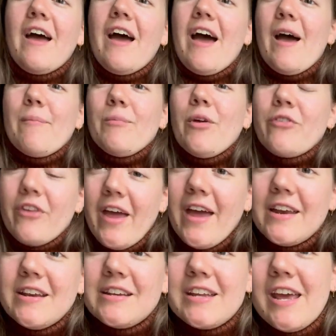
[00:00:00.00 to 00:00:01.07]

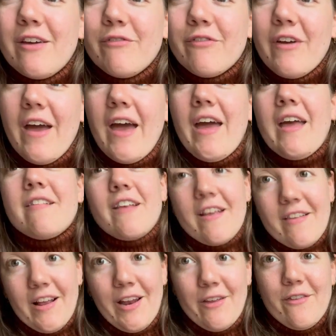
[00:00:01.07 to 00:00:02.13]
alternative
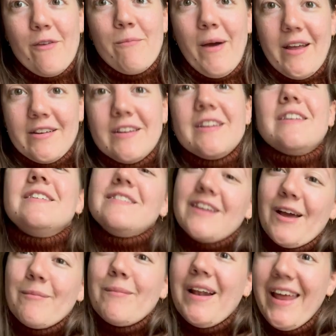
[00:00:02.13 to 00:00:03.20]
size inclusive pattern
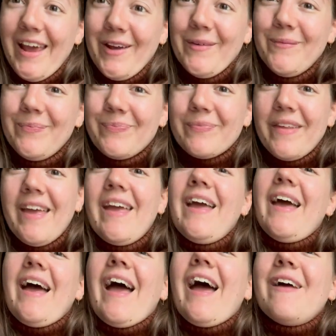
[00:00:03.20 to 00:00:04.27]
down below.
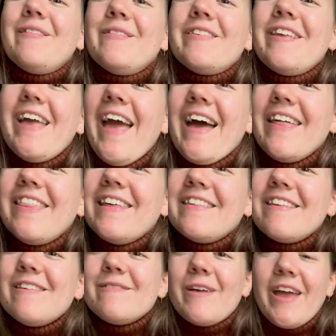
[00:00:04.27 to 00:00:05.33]
And so yeah, this
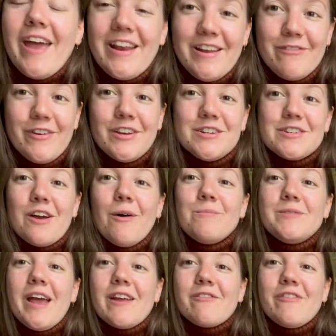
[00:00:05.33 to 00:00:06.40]
is my only finished
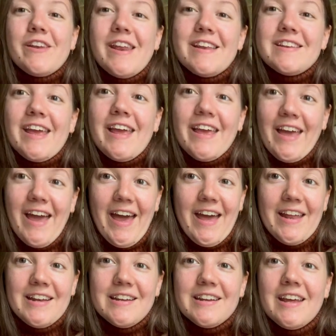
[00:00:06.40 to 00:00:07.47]
object for knitting,
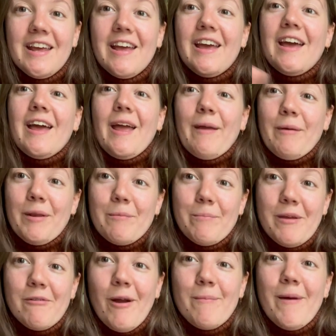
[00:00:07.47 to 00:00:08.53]
and I'm going to
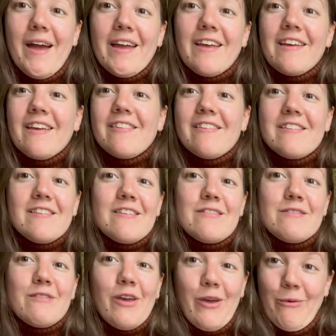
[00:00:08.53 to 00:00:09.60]
be right back because this is
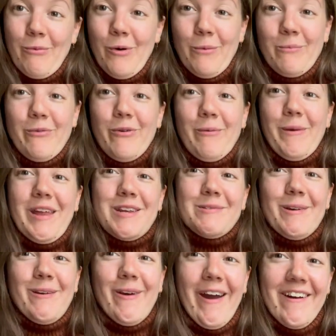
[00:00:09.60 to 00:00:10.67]
too warm for me to
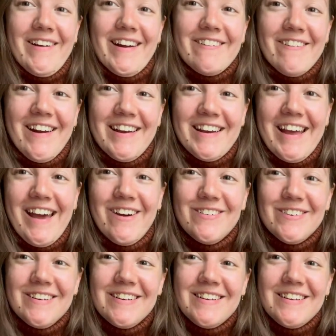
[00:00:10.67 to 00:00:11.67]
be wearing right now.